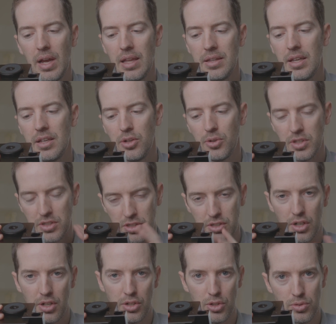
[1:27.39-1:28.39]
and then you can
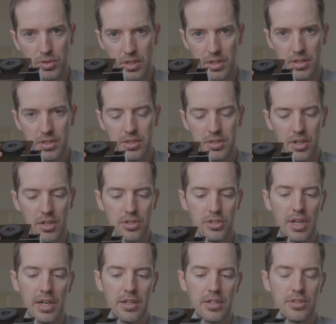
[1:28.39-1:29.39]
start using this star
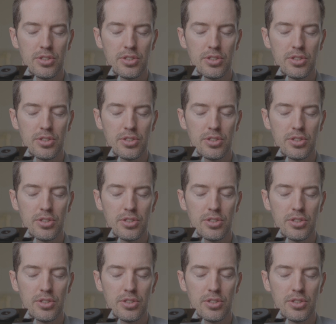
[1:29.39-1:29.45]
tracker.